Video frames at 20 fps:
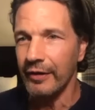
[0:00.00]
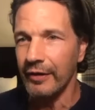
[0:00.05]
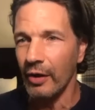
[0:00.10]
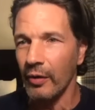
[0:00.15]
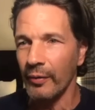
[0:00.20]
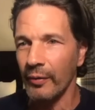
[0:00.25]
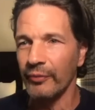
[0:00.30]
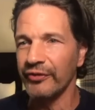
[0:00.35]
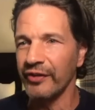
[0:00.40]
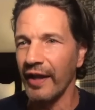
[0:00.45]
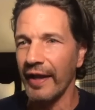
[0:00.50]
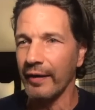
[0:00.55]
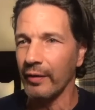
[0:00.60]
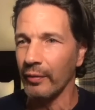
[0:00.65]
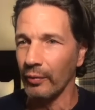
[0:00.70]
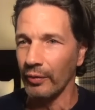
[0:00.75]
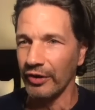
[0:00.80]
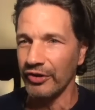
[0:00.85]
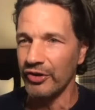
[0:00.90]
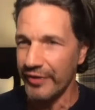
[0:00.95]
know, it was like,
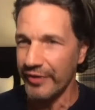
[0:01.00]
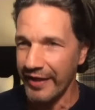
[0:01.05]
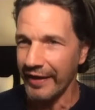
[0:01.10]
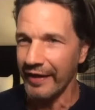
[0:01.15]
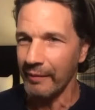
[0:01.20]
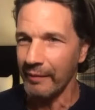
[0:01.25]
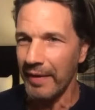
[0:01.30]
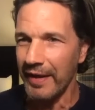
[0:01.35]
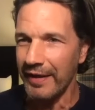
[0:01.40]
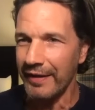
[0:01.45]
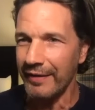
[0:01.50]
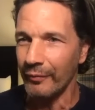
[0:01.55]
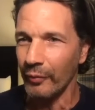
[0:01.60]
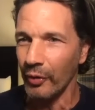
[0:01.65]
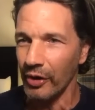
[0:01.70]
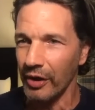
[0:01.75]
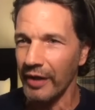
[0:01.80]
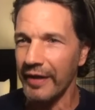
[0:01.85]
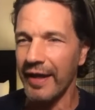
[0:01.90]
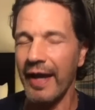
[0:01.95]
are you kidding me?
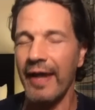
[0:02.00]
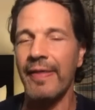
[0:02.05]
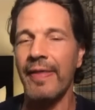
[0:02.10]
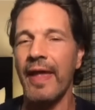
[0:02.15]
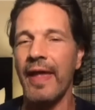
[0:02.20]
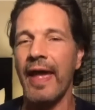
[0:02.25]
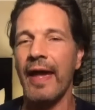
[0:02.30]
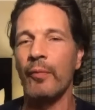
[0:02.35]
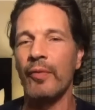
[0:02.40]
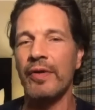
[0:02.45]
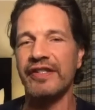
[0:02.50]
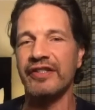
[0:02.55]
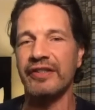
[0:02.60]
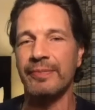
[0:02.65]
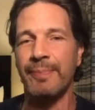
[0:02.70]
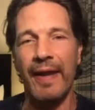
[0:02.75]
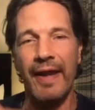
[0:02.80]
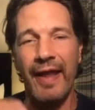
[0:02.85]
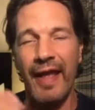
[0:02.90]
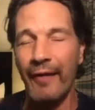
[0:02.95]
Really? And we just
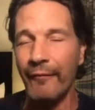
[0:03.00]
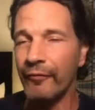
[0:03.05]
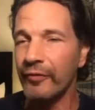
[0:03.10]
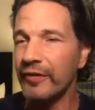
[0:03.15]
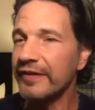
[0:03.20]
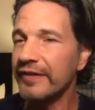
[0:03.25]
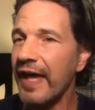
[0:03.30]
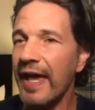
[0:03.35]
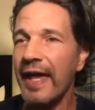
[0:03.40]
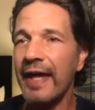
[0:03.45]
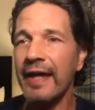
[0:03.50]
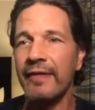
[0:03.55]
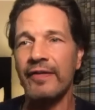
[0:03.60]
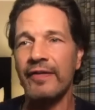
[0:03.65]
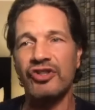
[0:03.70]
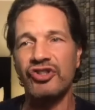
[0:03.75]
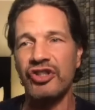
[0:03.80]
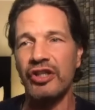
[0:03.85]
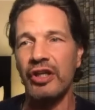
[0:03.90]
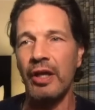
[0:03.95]
spent every day in the
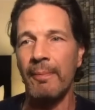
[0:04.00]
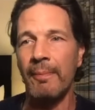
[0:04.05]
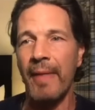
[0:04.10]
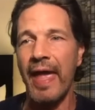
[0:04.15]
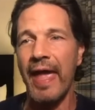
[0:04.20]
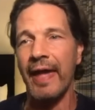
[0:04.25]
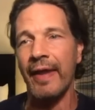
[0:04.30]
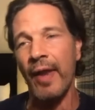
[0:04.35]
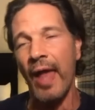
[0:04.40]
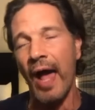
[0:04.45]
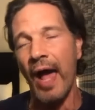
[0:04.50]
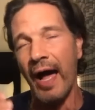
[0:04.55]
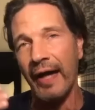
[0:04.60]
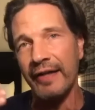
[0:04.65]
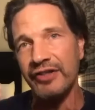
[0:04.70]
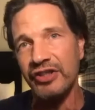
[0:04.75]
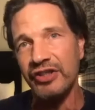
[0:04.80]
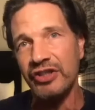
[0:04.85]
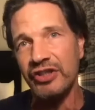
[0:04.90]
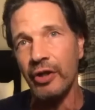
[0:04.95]
gym. And I
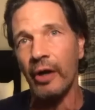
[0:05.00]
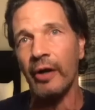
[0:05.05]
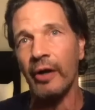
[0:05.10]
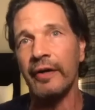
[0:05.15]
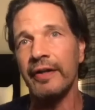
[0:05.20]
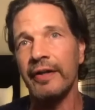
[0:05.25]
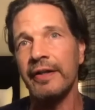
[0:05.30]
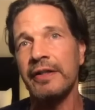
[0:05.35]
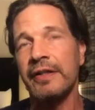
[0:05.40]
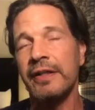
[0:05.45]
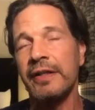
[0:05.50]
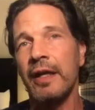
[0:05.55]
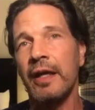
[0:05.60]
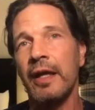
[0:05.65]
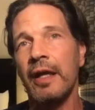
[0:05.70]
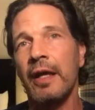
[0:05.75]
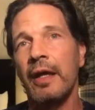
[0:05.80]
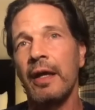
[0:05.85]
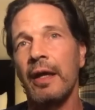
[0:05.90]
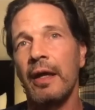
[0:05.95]
started,
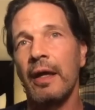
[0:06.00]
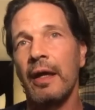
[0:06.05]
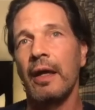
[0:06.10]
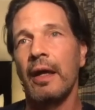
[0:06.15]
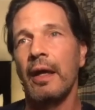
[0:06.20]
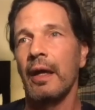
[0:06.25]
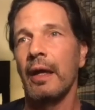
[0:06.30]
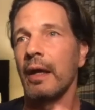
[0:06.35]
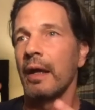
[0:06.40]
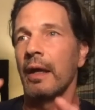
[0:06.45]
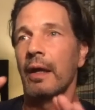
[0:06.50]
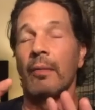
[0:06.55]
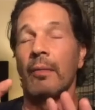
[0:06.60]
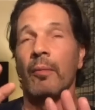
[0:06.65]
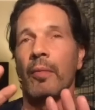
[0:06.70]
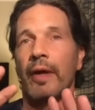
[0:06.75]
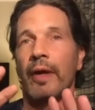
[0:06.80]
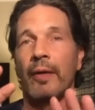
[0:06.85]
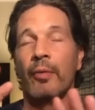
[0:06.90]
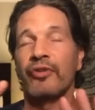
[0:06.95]

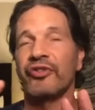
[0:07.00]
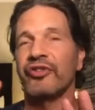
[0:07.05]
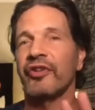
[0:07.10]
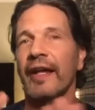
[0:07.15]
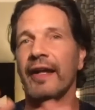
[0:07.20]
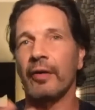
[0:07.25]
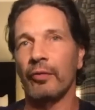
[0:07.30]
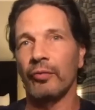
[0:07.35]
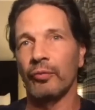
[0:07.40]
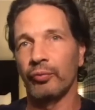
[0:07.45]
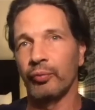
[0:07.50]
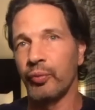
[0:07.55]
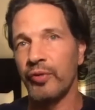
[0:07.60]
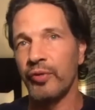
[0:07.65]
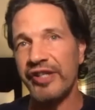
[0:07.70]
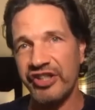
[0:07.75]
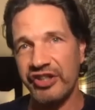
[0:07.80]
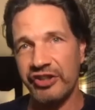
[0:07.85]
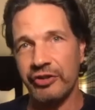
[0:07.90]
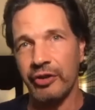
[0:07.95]
it was like
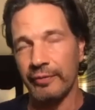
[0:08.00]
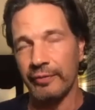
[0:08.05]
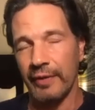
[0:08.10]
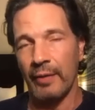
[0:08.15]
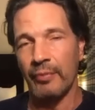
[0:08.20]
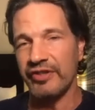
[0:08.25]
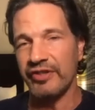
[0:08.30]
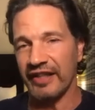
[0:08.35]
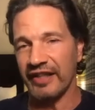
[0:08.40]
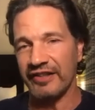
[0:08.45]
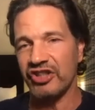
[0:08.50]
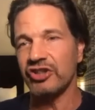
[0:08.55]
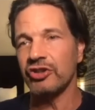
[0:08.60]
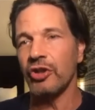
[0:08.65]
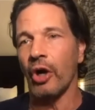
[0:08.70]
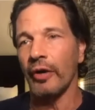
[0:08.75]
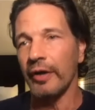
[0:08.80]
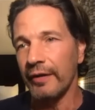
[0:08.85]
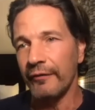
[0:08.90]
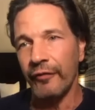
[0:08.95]

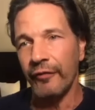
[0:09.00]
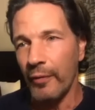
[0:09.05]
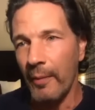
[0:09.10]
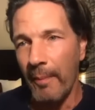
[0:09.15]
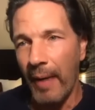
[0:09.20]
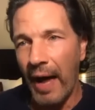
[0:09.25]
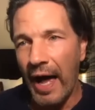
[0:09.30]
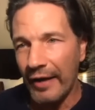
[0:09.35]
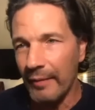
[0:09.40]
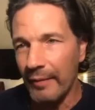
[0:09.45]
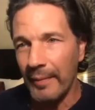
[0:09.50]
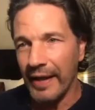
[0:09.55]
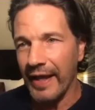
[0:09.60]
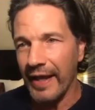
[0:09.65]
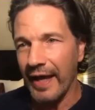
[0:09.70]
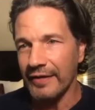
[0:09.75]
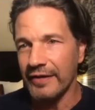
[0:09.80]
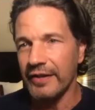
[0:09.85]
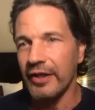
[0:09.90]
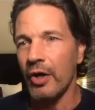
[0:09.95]
starting from the bottom
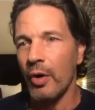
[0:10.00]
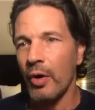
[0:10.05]
again. You know,